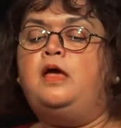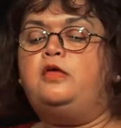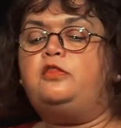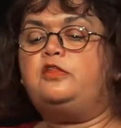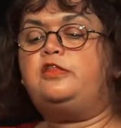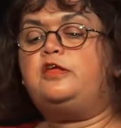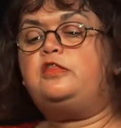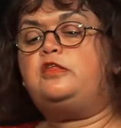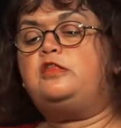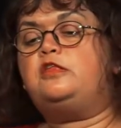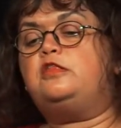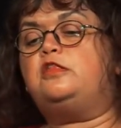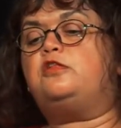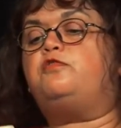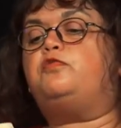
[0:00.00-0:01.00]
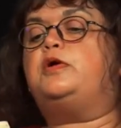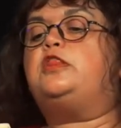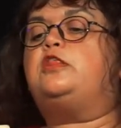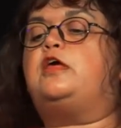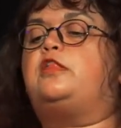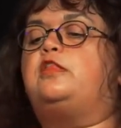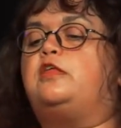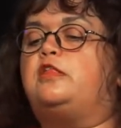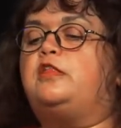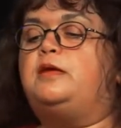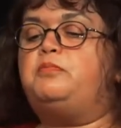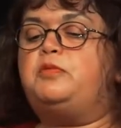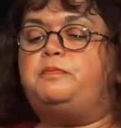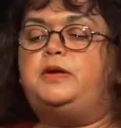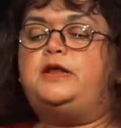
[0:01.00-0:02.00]
The citizens of Winchester
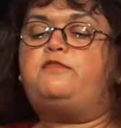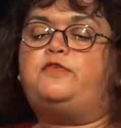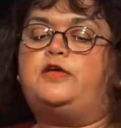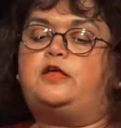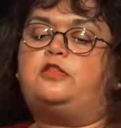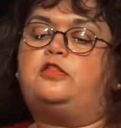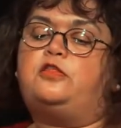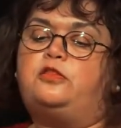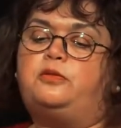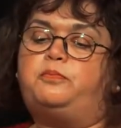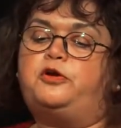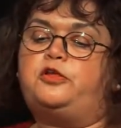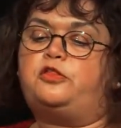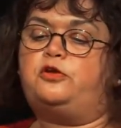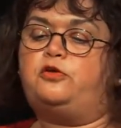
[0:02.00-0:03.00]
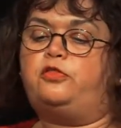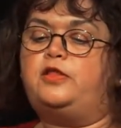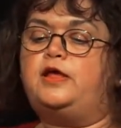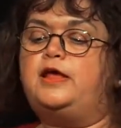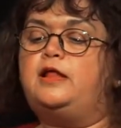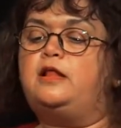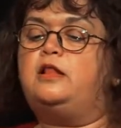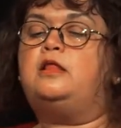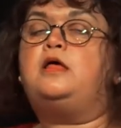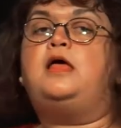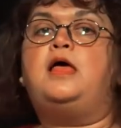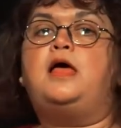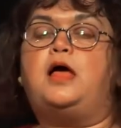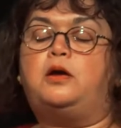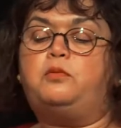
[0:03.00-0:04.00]
seemed oblivious to the prison on the hill
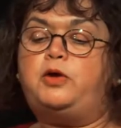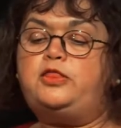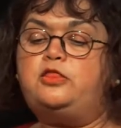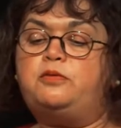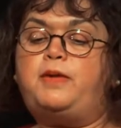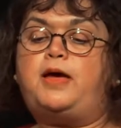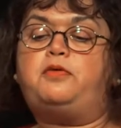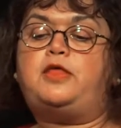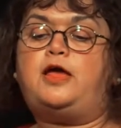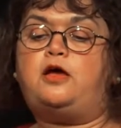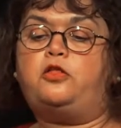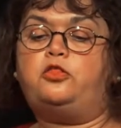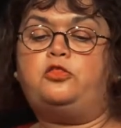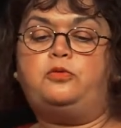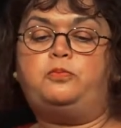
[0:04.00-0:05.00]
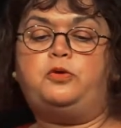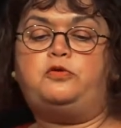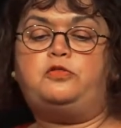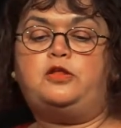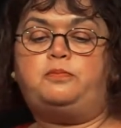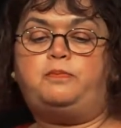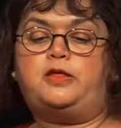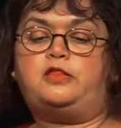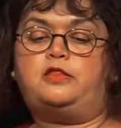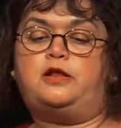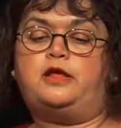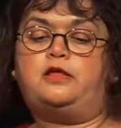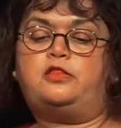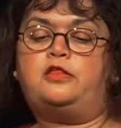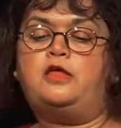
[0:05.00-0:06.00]
and went about their hunter-booted
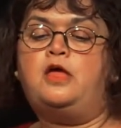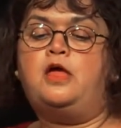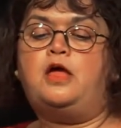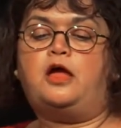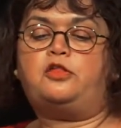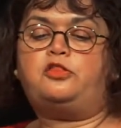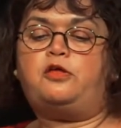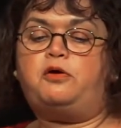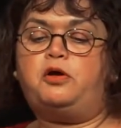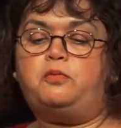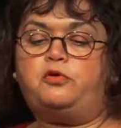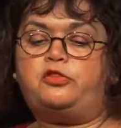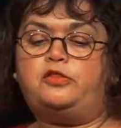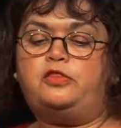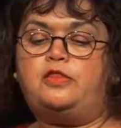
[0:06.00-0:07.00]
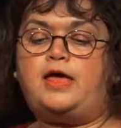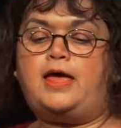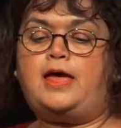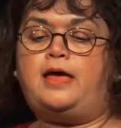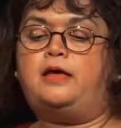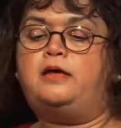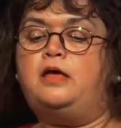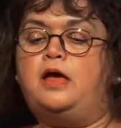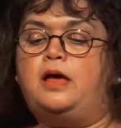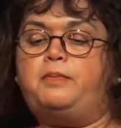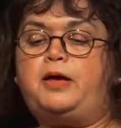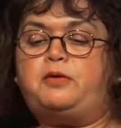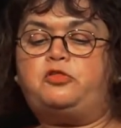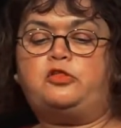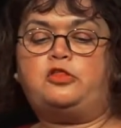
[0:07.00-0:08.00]
business as though it wasn't there,
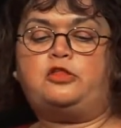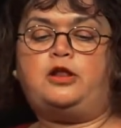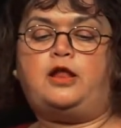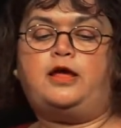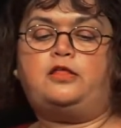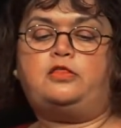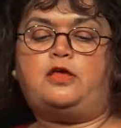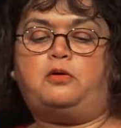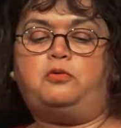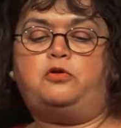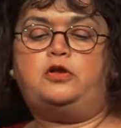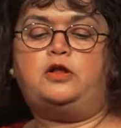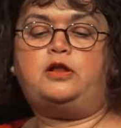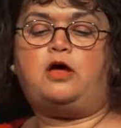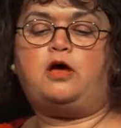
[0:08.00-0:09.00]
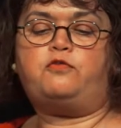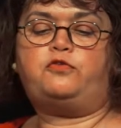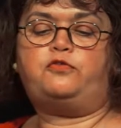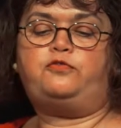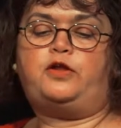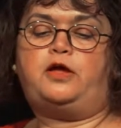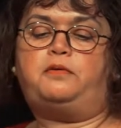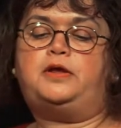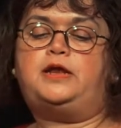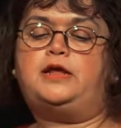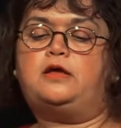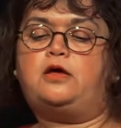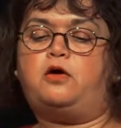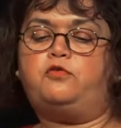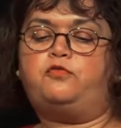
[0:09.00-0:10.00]
about to slide down on a lava flow and
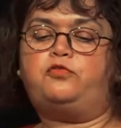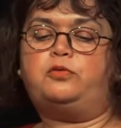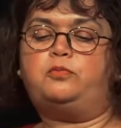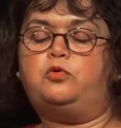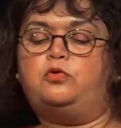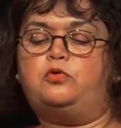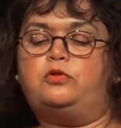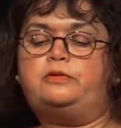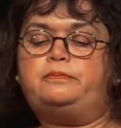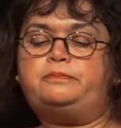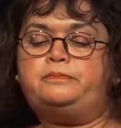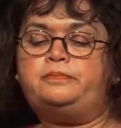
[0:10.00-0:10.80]
engulf them all.